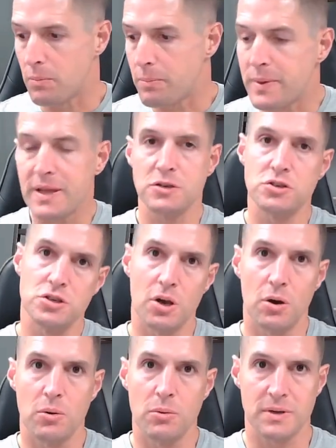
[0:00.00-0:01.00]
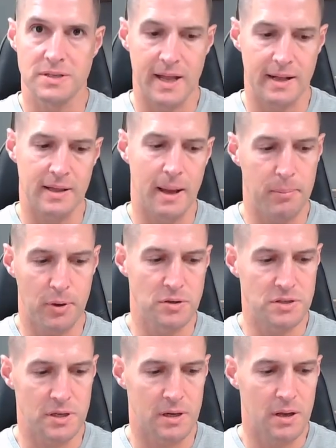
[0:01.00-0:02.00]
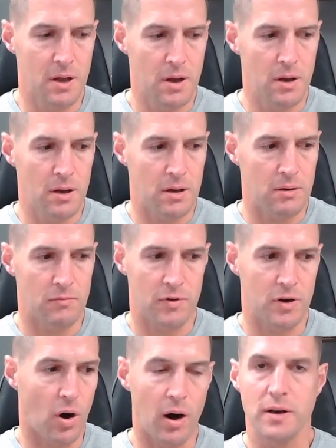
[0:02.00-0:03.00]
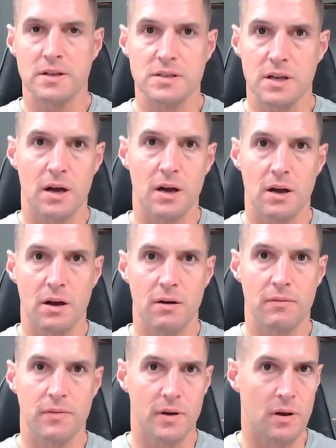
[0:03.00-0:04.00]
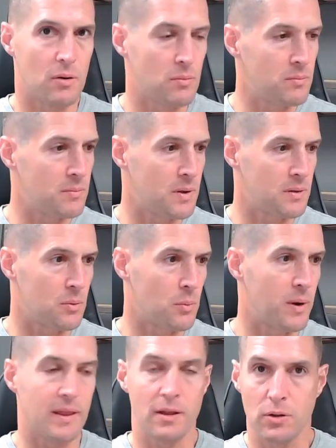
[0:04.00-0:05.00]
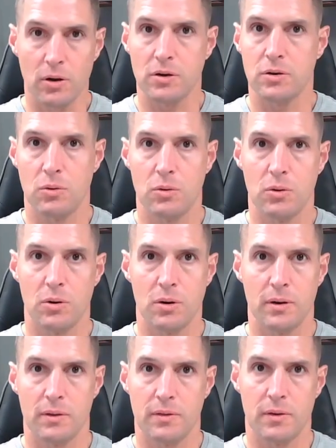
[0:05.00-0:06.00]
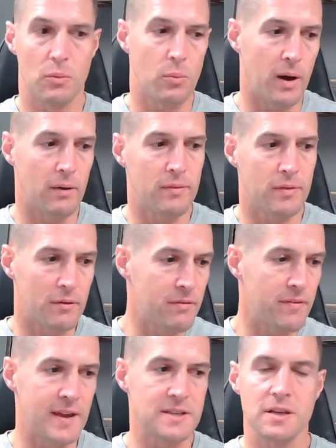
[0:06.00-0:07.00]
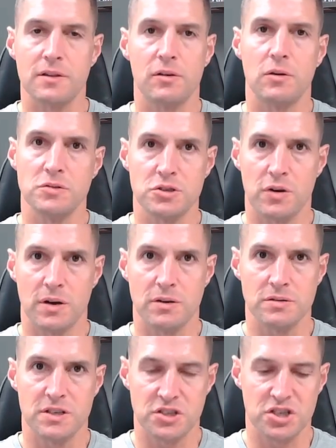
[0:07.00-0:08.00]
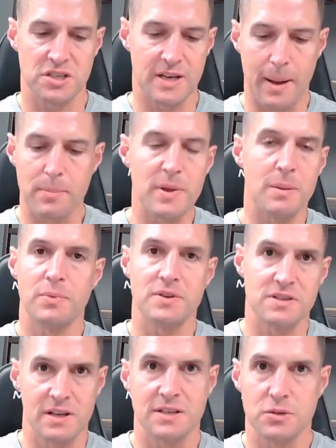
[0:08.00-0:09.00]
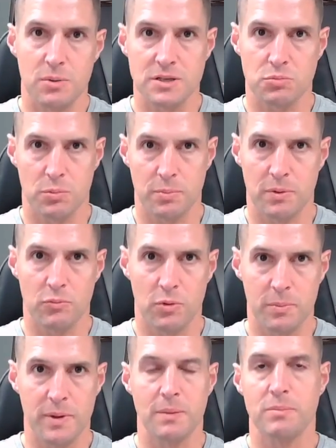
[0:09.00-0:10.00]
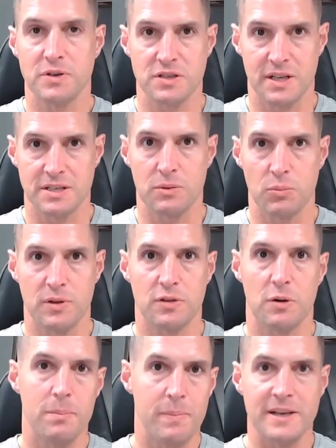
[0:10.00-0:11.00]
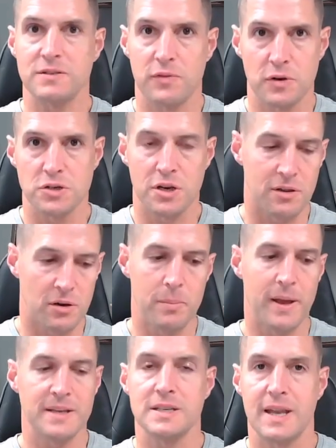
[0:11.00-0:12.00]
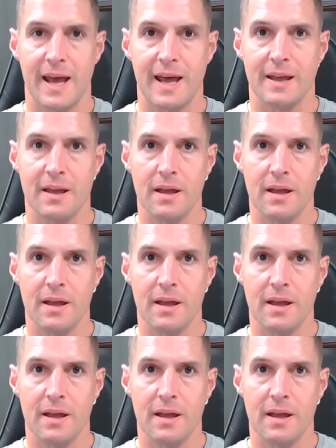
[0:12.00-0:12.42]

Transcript: being shown, is that that person, regardless of, the way they look or their wealth, they're facing their own struggles. It's just not being presented to us. We're being presented with their best version, their best day.